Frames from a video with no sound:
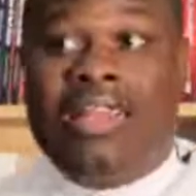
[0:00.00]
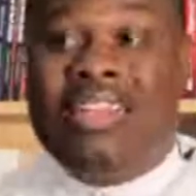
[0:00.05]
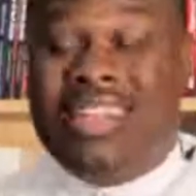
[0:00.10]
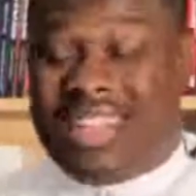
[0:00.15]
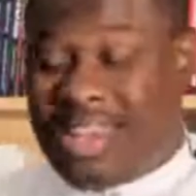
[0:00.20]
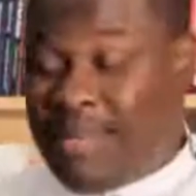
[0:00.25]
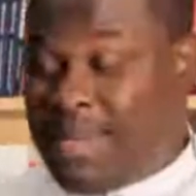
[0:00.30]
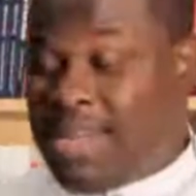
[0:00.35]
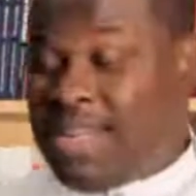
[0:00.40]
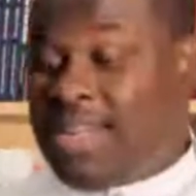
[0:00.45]

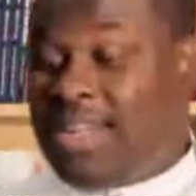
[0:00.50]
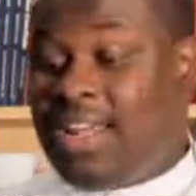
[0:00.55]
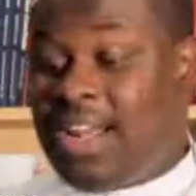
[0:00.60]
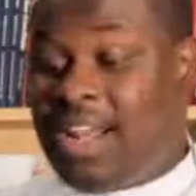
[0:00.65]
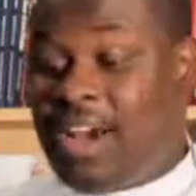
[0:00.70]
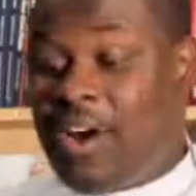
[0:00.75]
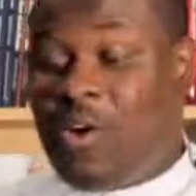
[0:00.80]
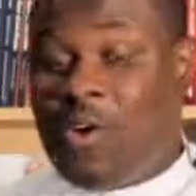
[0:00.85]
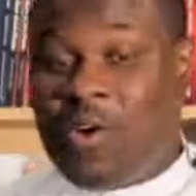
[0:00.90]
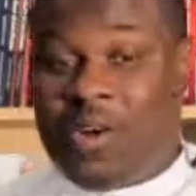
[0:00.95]
there are many
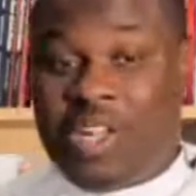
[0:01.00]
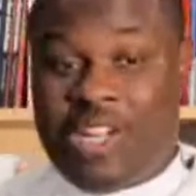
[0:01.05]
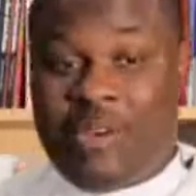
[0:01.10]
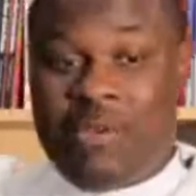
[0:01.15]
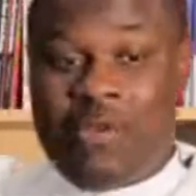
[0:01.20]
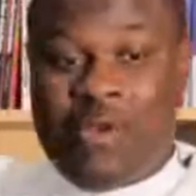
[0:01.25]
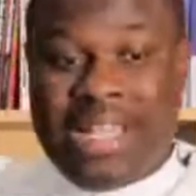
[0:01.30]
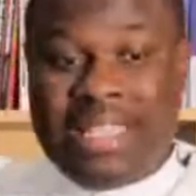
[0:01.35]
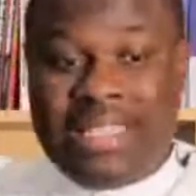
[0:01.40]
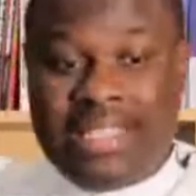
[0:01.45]
that are already
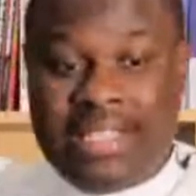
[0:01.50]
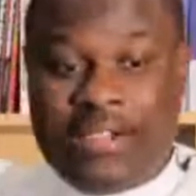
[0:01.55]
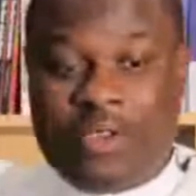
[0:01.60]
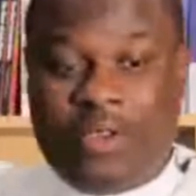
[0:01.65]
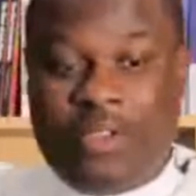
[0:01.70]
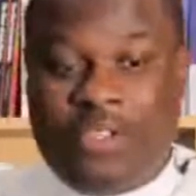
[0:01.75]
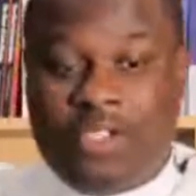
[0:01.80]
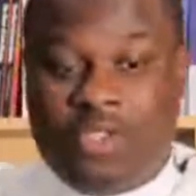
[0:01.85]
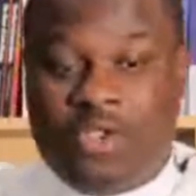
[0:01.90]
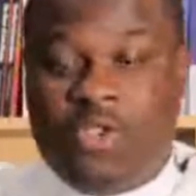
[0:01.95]
waiting
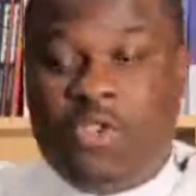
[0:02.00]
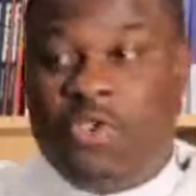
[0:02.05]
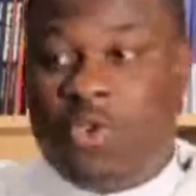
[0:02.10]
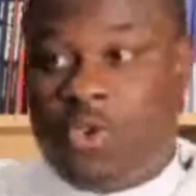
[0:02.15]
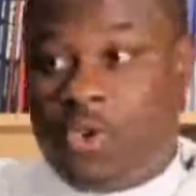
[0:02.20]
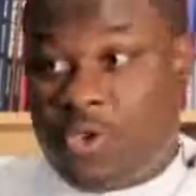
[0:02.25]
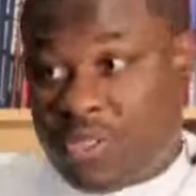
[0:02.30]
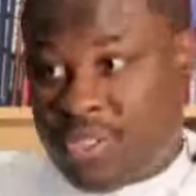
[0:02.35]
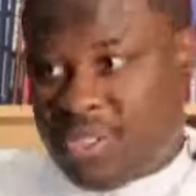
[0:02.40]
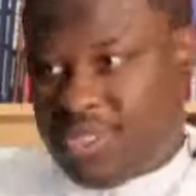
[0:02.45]
on the
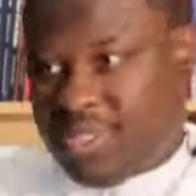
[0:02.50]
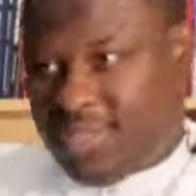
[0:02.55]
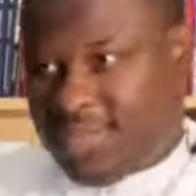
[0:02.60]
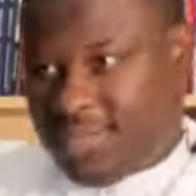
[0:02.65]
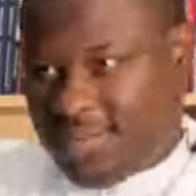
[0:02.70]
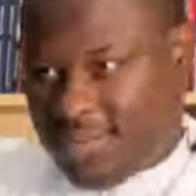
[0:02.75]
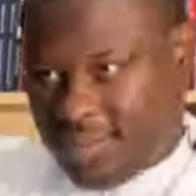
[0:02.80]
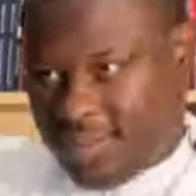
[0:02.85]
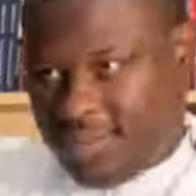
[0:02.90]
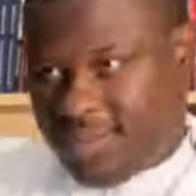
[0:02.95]
shores
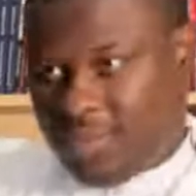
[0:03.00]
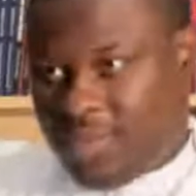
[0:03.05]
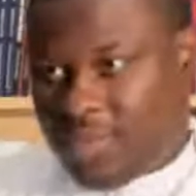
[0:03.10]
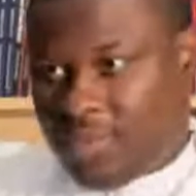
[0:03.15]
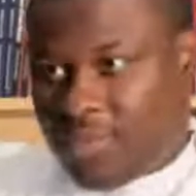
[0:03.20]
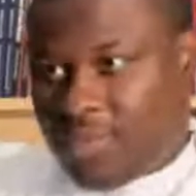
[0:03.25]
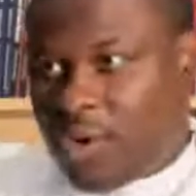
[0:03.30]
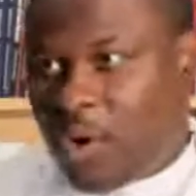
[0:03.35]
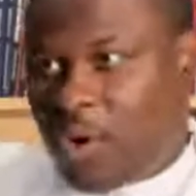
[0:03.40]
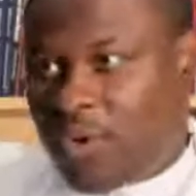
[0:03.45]

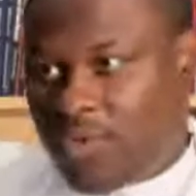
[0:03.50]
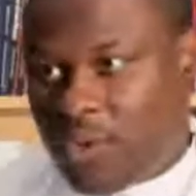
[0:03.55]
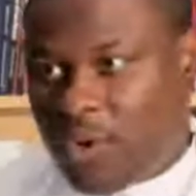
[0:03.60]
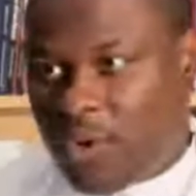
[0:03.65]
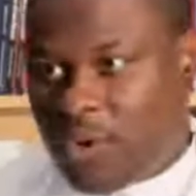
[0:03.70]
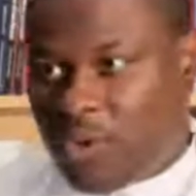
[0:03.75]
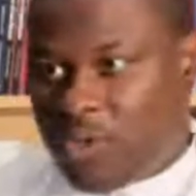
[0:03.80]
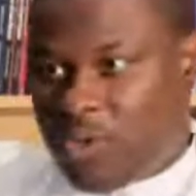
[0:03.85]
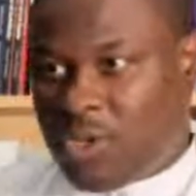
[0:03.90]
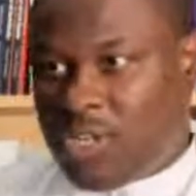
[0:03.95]
of the
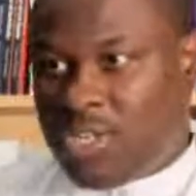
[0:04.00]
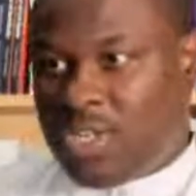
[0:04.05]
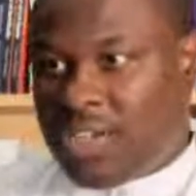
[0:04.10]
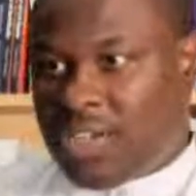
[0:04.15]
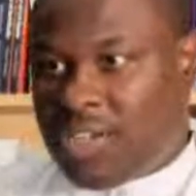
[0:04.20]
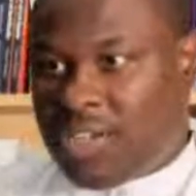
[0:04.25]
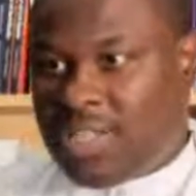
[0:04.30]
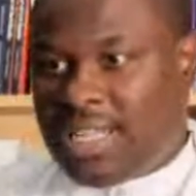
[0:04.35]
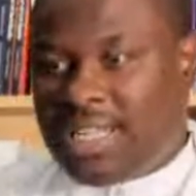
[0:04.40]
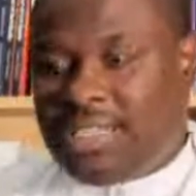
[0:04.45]
country
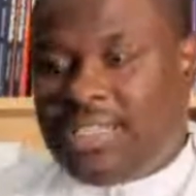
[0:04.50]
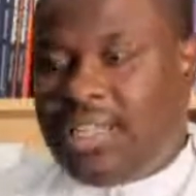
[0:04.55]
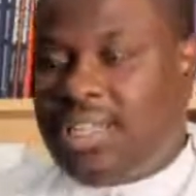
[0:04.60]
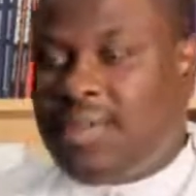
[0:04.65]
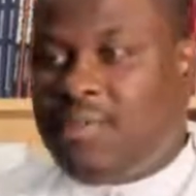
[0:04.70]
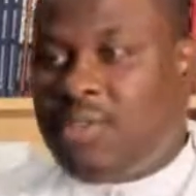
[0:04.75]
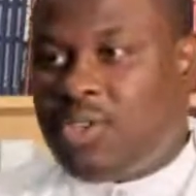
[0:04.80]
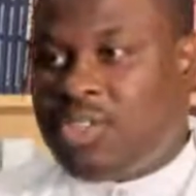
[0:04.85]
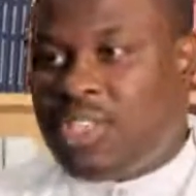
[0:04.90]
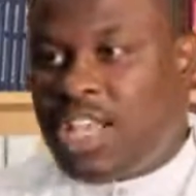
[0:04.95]
that,
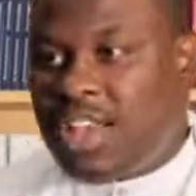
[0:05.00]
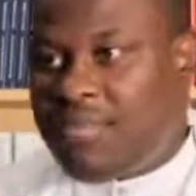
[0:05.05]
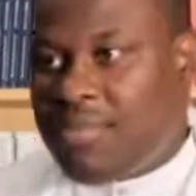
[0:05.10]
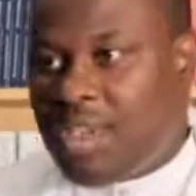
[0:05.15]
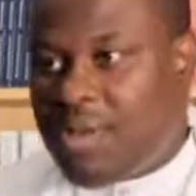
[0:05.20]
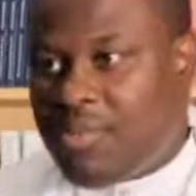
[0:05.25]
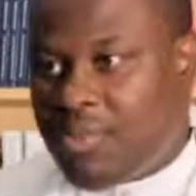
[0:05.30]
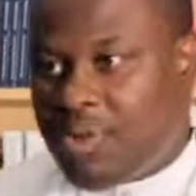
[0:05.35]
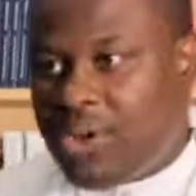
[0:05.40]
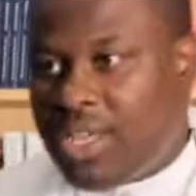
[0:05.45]
let me just have
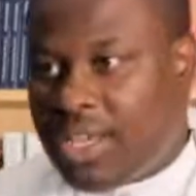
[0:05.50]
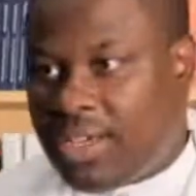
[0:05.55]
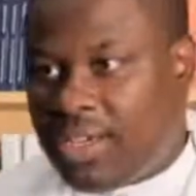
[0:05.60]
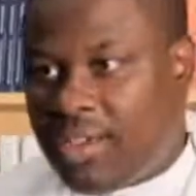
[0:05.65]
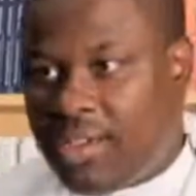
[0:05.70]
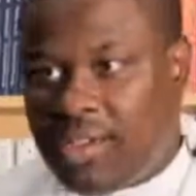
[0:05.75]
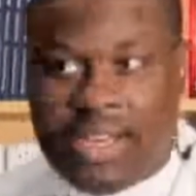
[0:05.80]
my break.